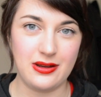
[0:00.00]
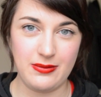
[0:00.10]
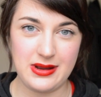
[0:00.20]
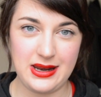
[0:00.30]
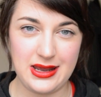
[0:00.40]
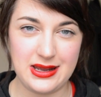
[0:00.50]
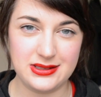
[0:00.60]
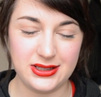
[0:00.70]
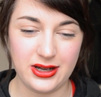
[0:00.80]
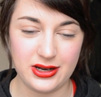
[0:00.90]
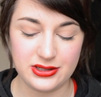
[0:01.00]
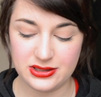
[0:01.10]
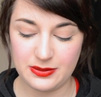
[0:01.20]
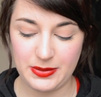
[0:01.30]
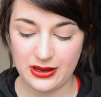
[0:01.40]
a really easy colour
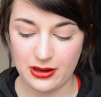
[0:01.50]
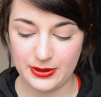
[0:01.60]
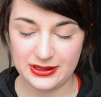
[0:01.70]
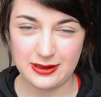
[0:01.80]
just to pick up and